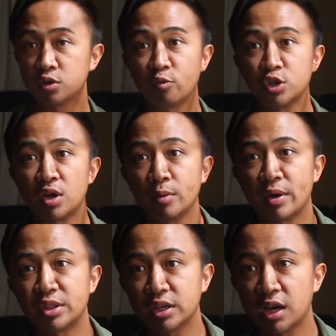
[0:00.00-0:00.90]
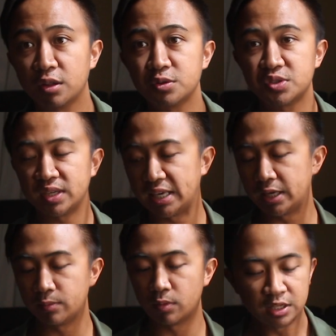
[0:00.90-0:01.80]
So if we're talking about the color
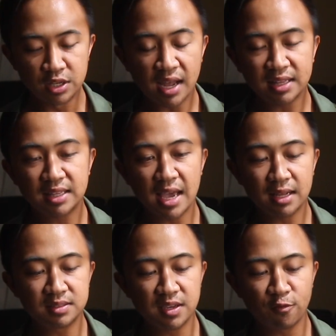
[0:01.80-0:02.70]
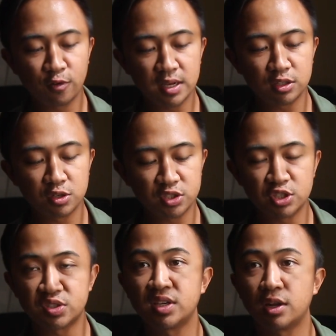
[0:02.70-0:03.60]
scheme, not that different. There's
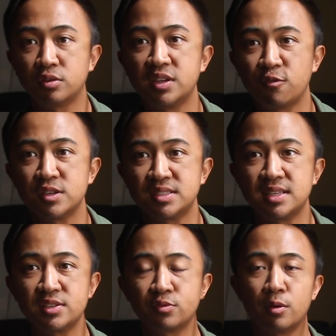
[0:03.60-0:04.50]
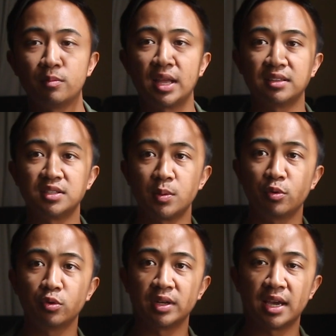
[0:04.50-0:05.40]
just subtle differences from like the
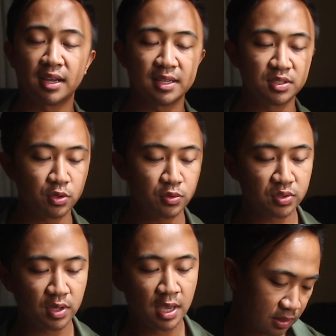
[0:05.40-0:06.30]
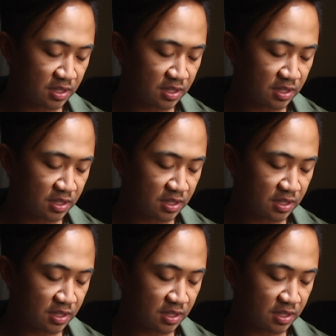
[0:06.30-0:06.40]
typical 992s.